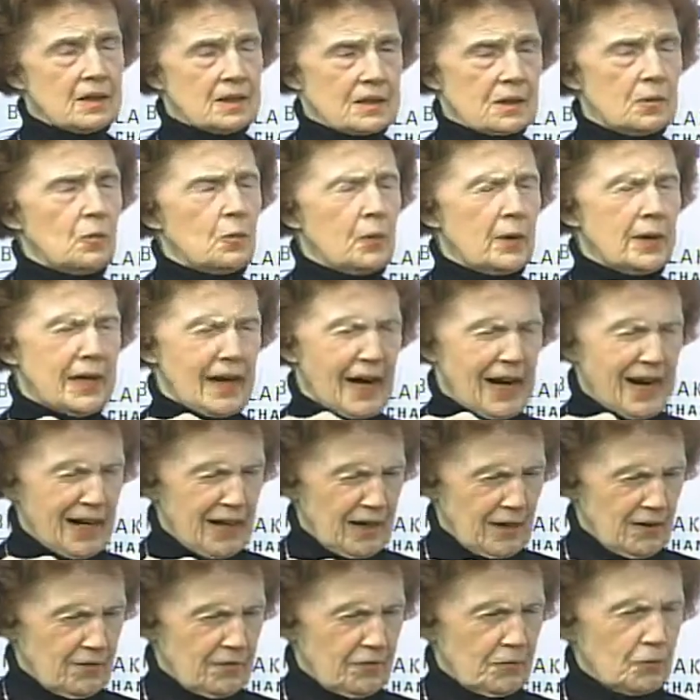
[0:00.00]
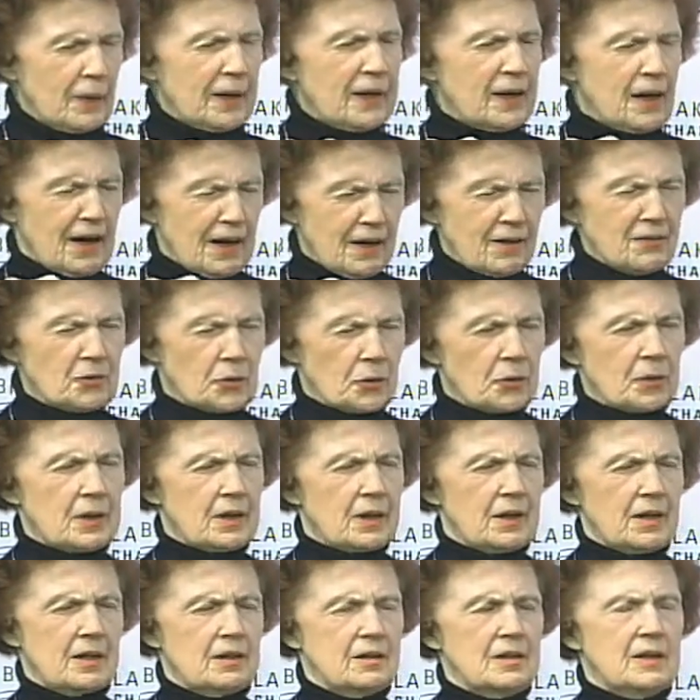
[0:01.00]
we have
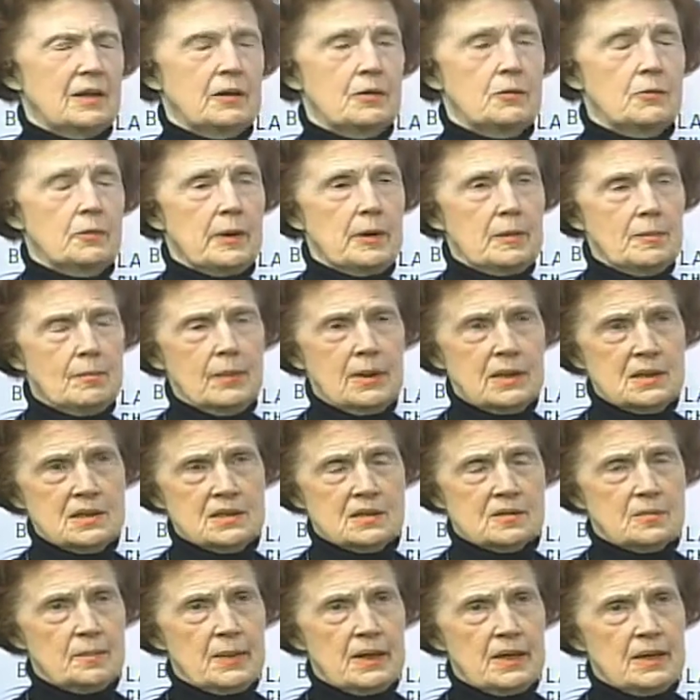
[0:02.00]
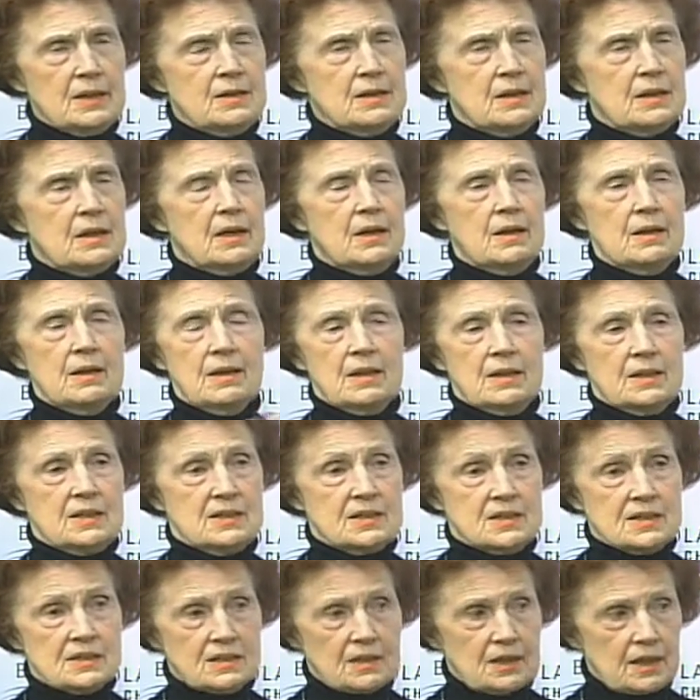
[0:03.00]
created, and we must maintain a
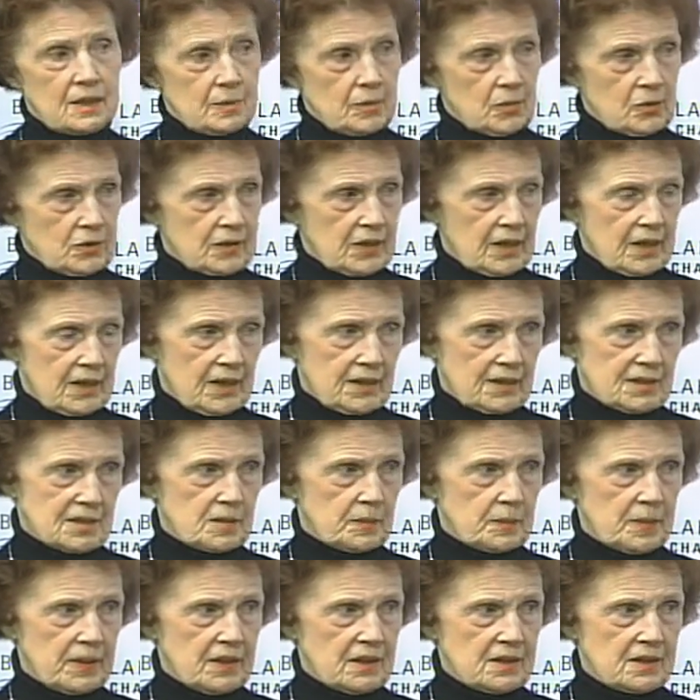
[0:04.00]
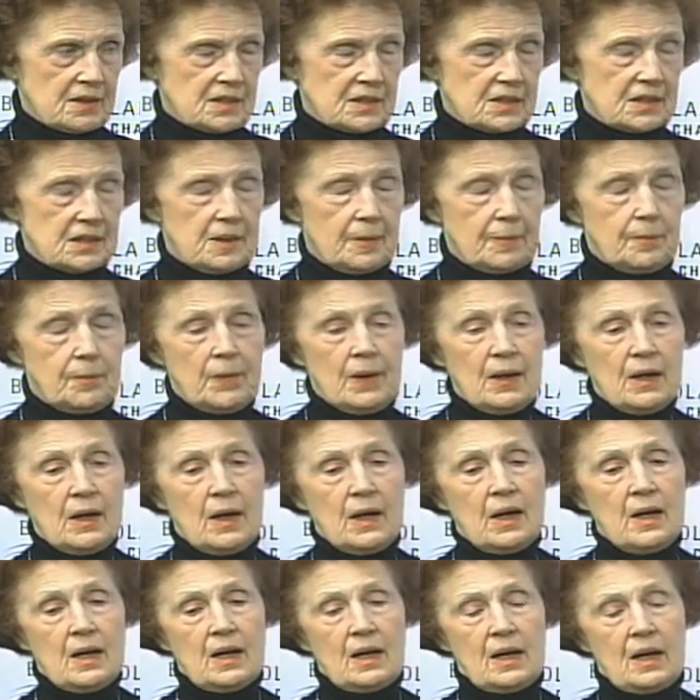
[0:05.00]
stable tax base.
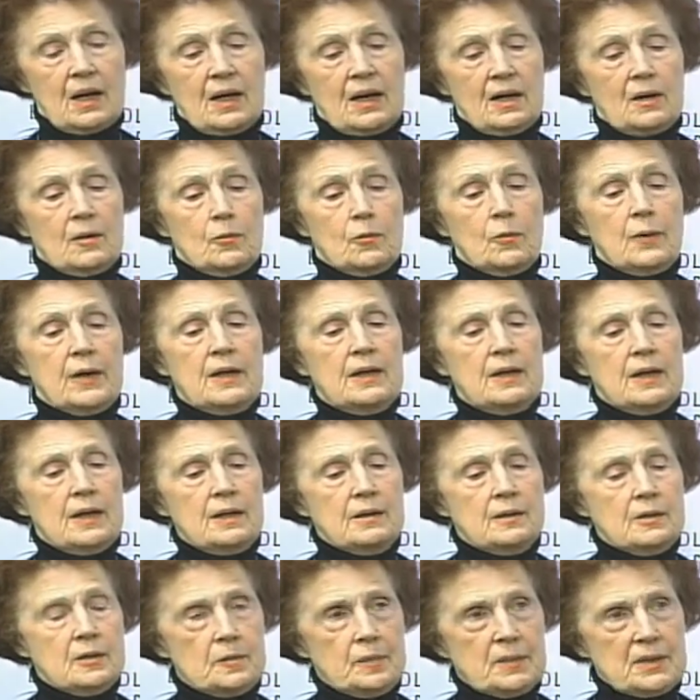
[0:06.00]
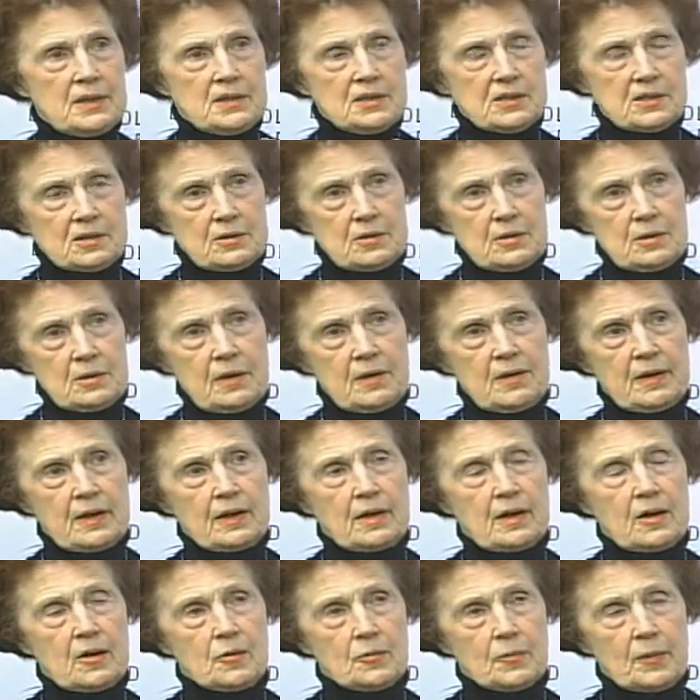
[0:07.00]
We need to be certain
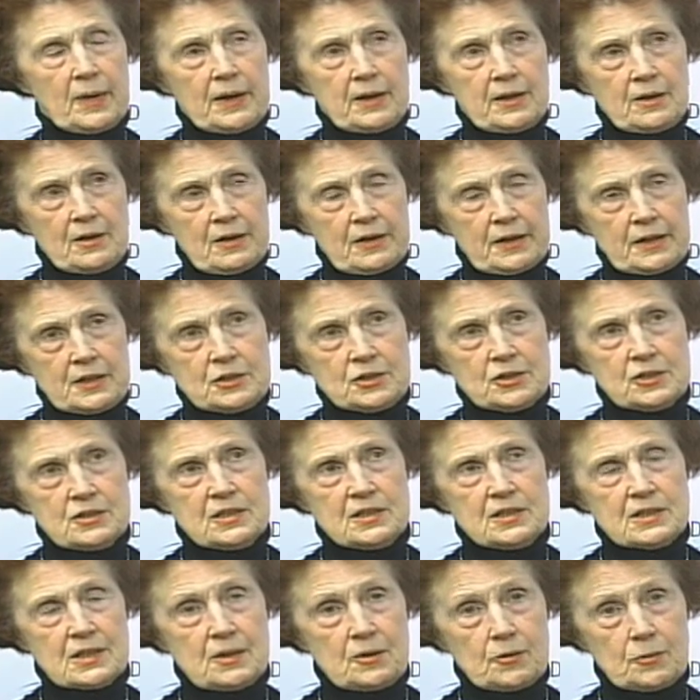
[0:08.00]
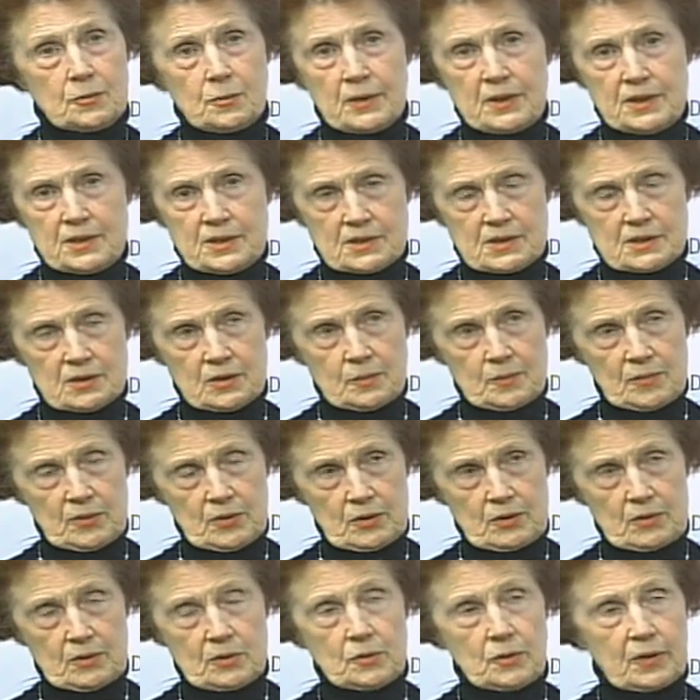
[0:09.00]
that our regulations are
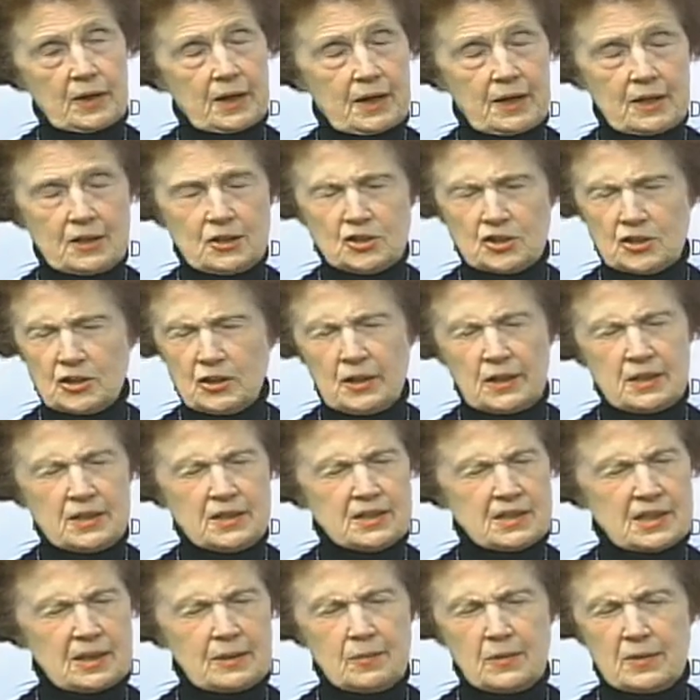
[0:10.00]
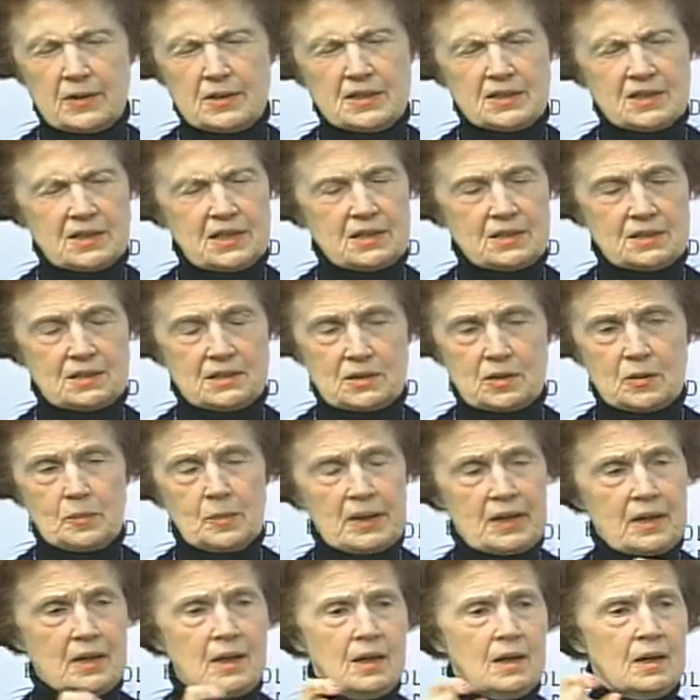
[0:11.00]
reasonable. Occasionally someone says to
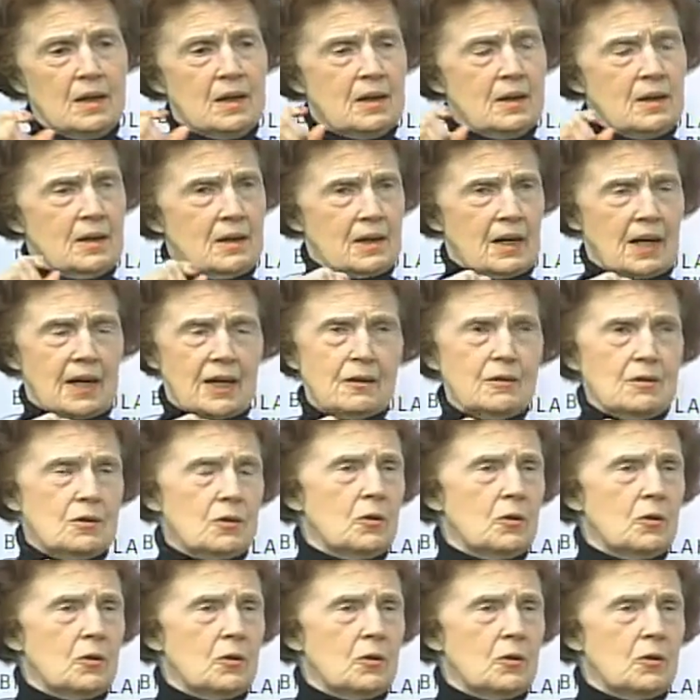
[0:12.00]
me, I don't know